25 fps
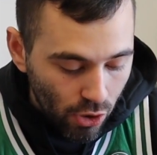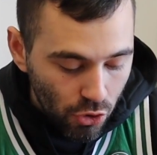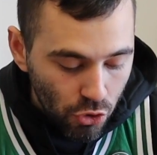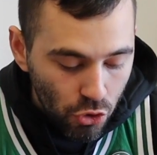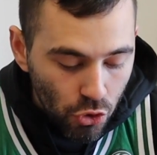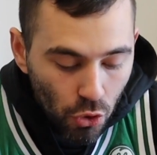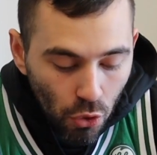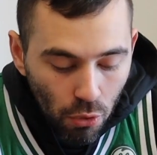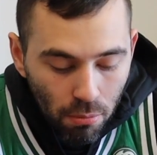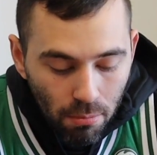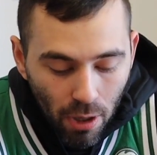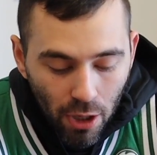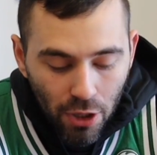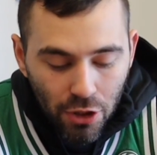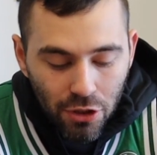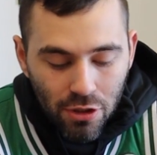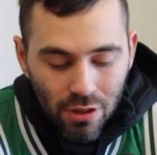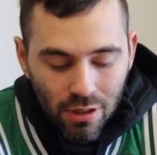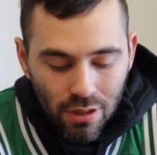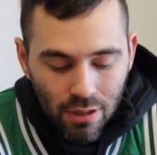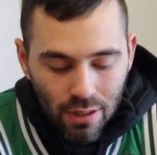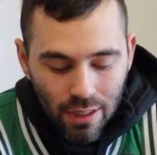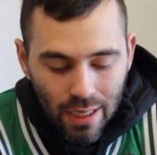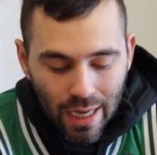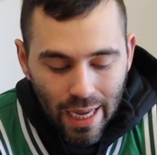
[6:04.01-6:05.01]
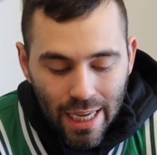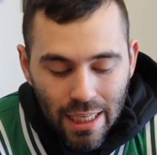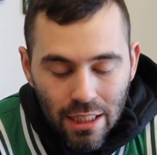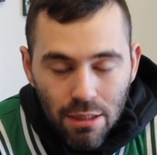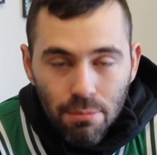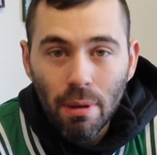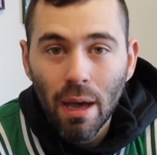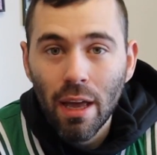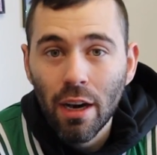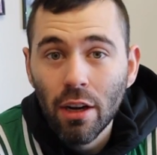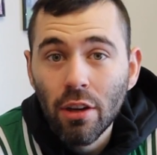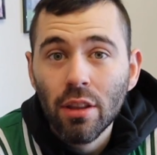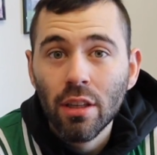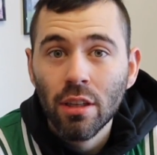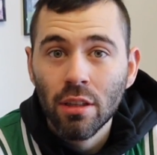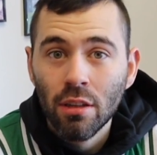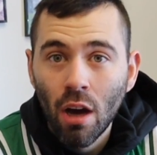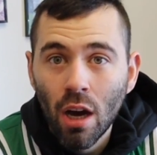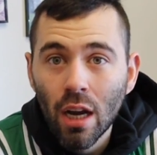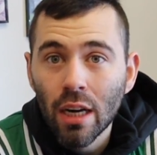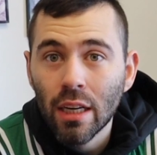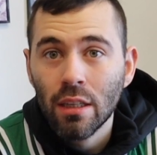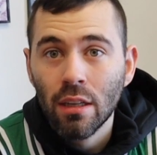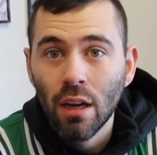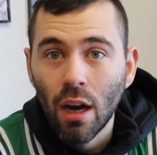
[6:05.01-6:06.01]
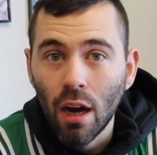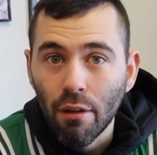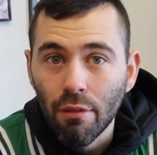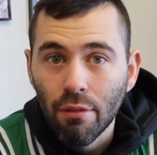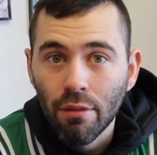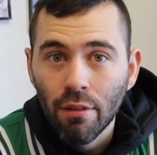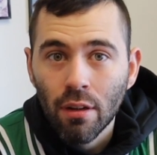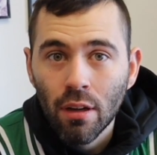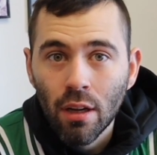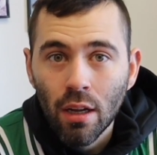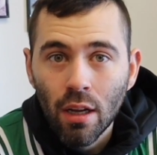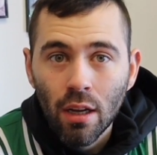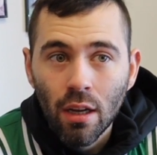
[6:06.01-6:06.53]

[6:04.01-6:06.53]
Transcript: Too much is better than not enough.